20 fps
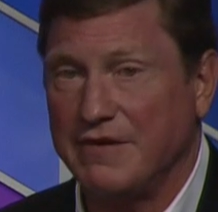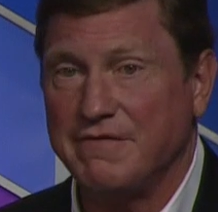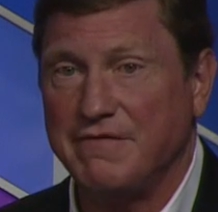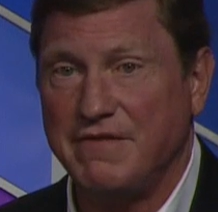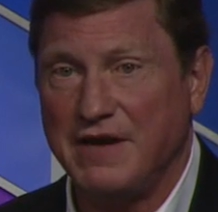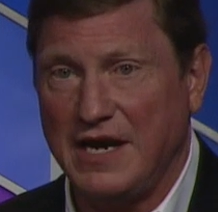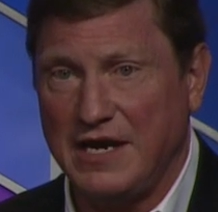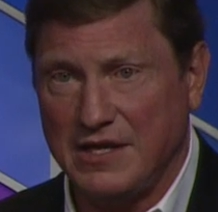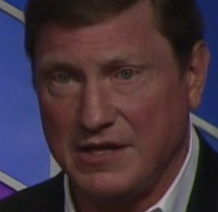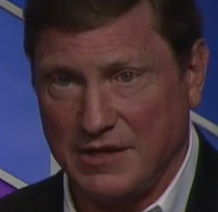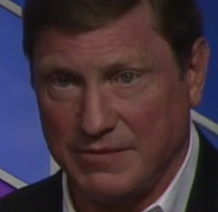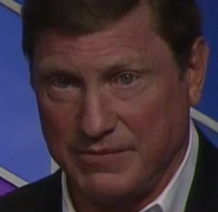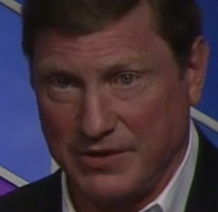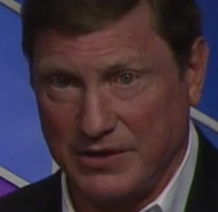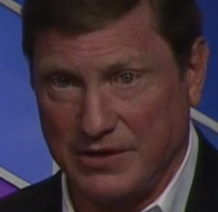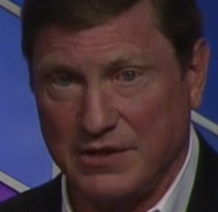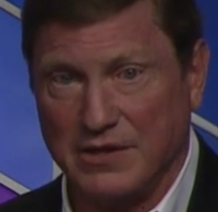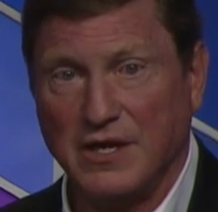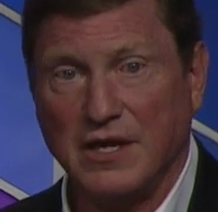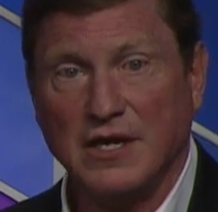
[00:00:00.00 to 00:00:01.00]

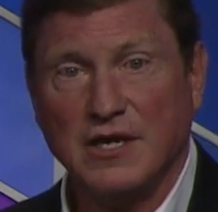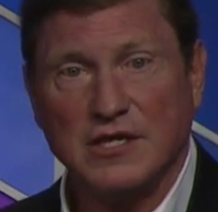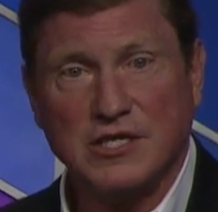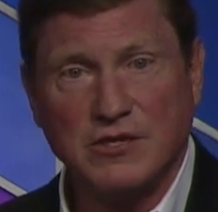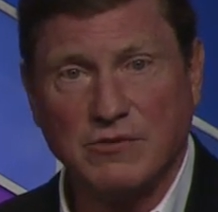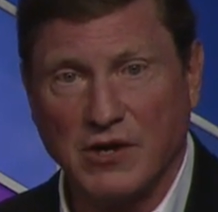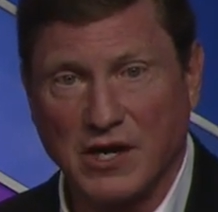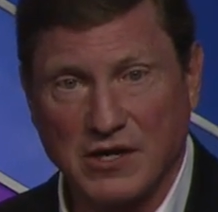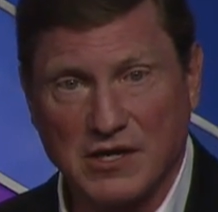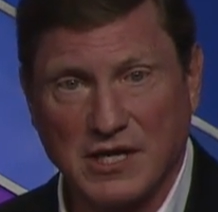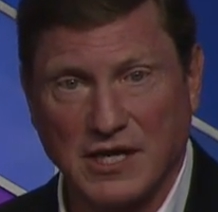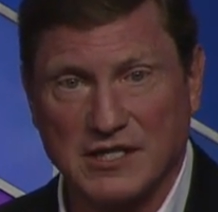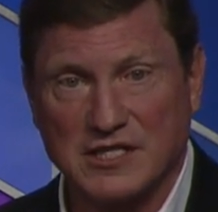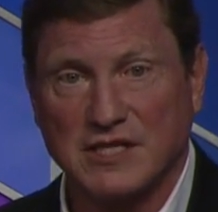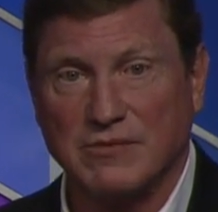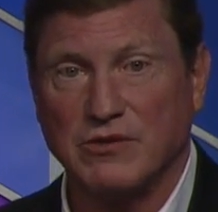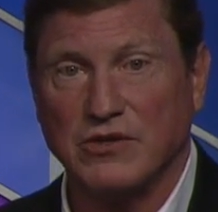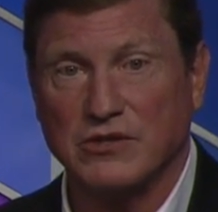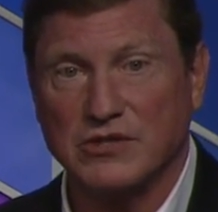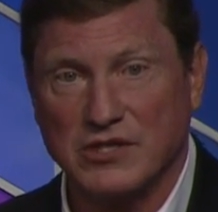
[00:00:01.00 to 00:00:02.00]
available to our
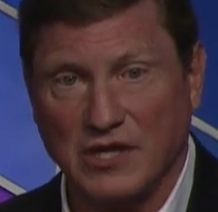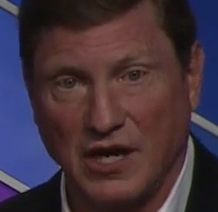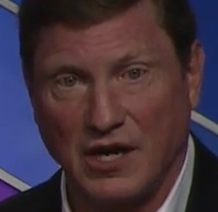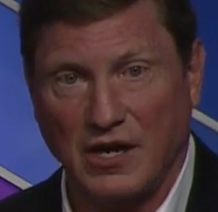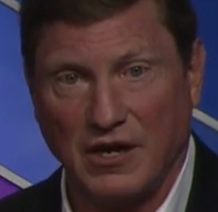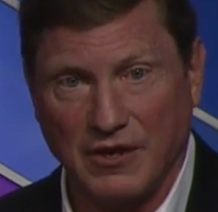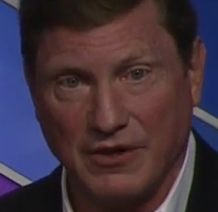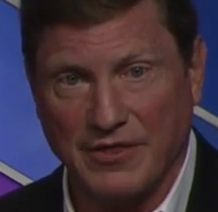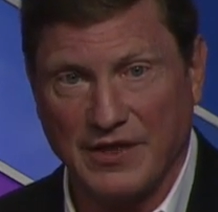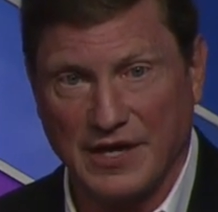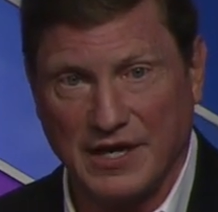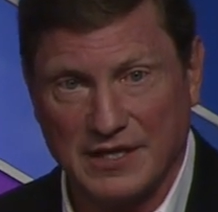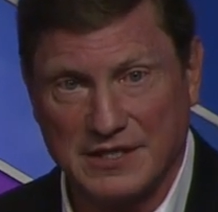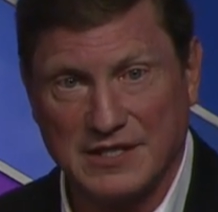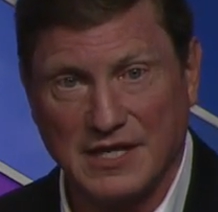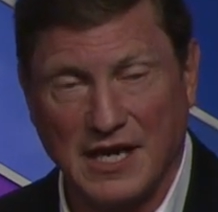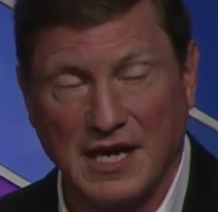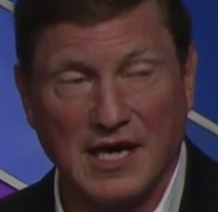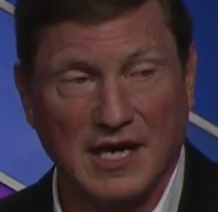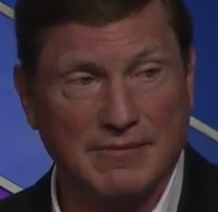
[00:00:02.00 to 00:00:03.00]
customers all the
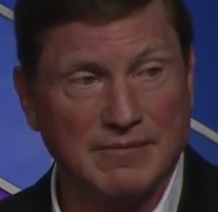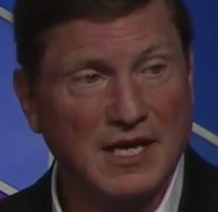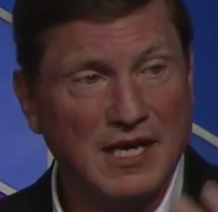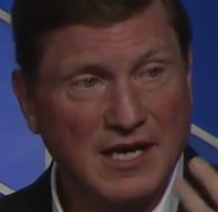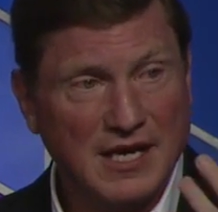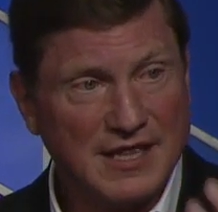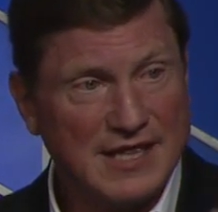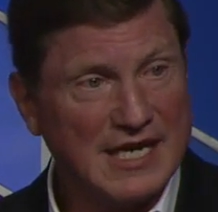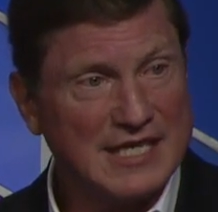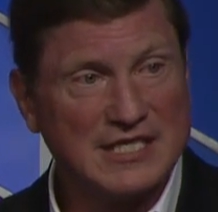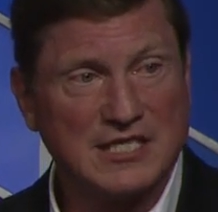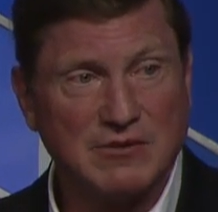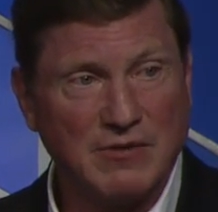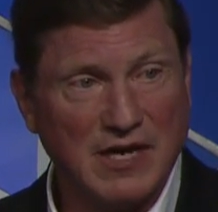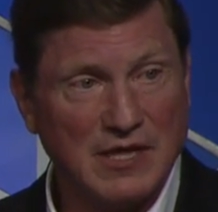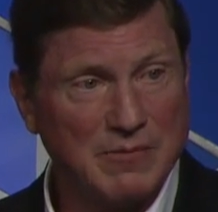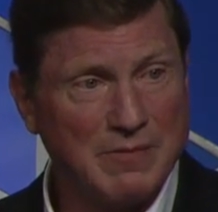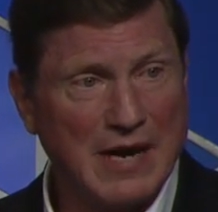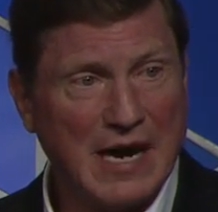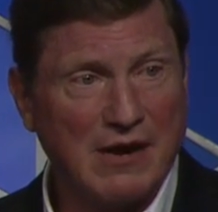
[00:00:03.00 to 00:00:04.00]
time. That's the
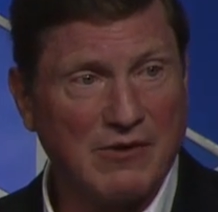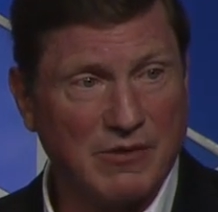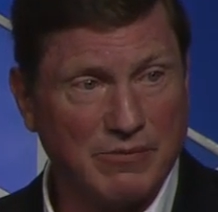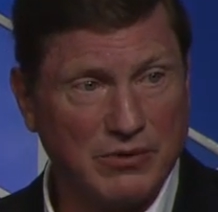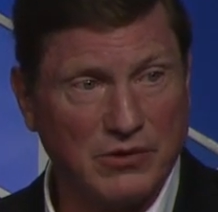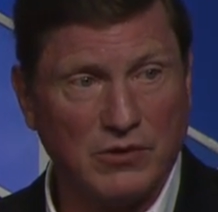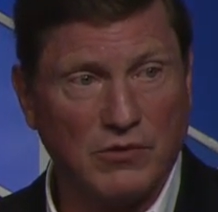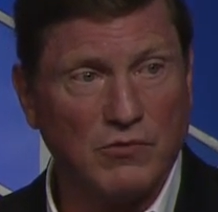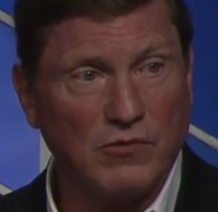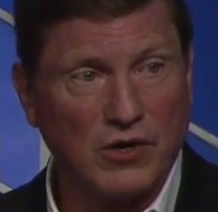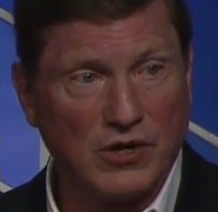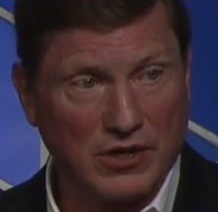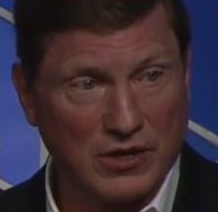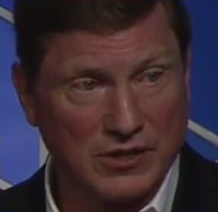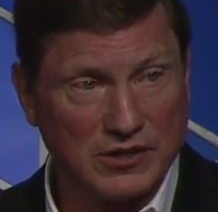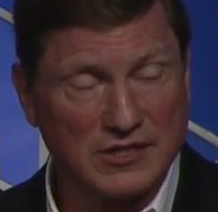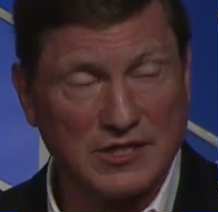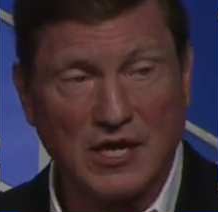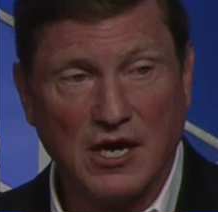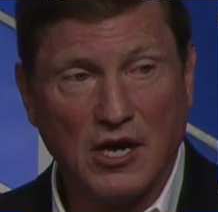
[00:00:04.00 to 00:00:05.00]
way the power pool
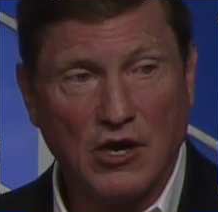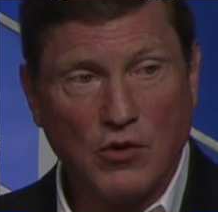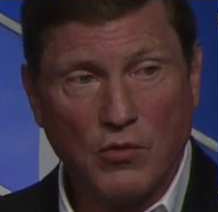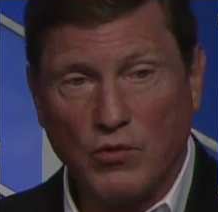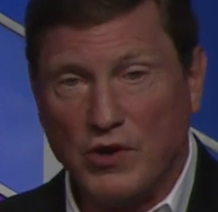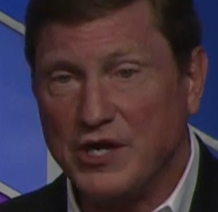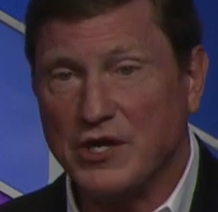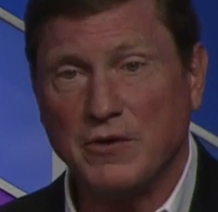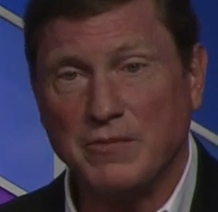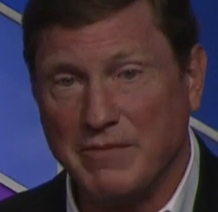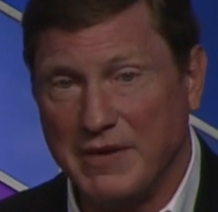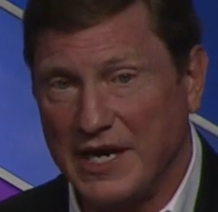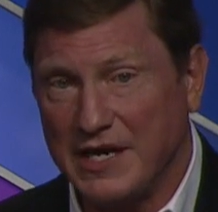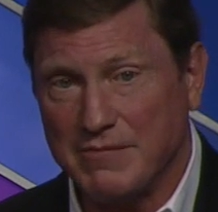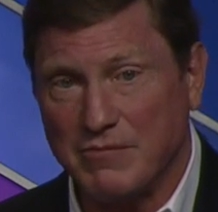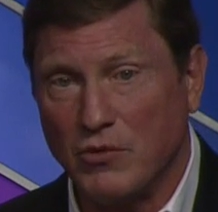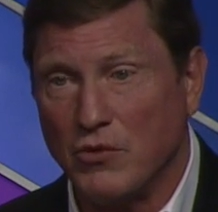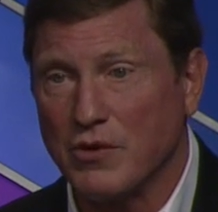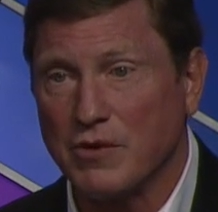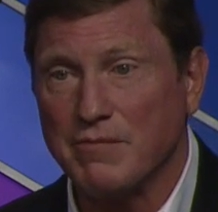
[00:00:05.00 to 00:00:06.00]
works. We don't
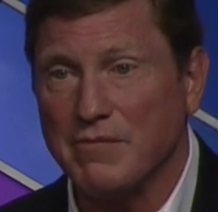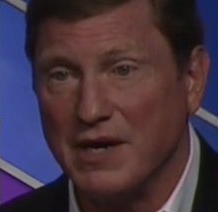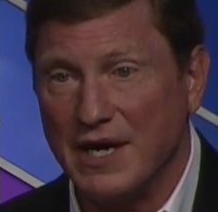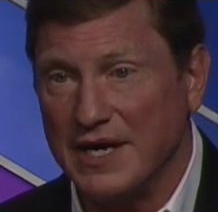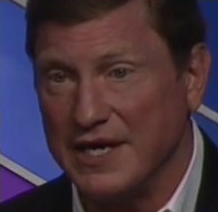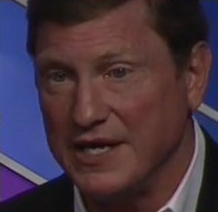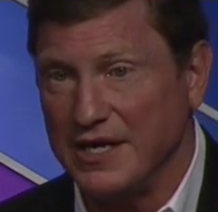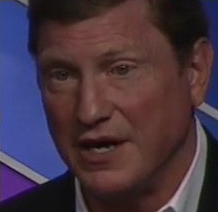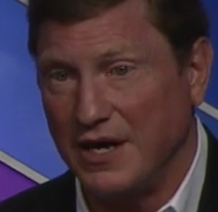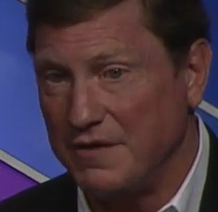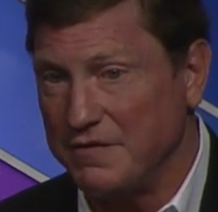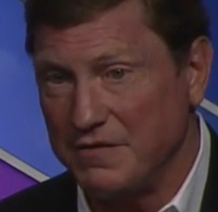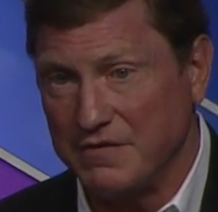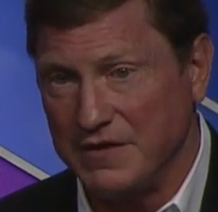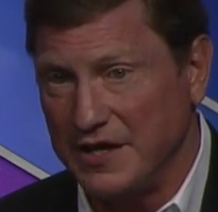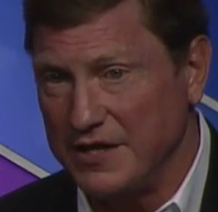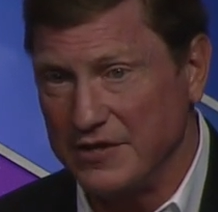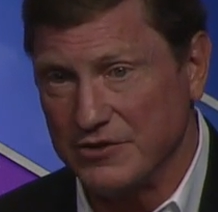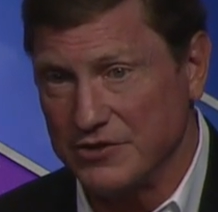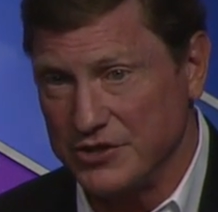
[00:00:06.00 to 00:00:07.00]
make more money off of
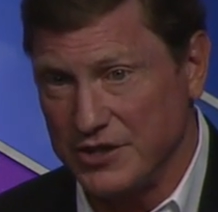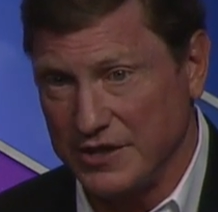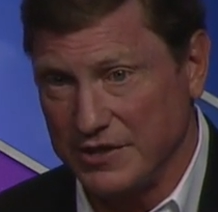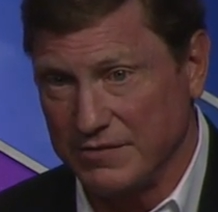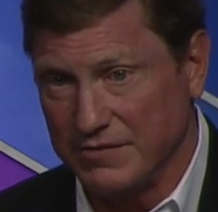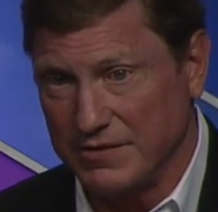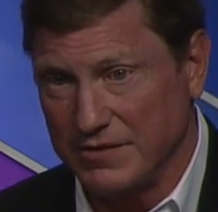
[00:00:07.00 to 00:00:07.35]
energy.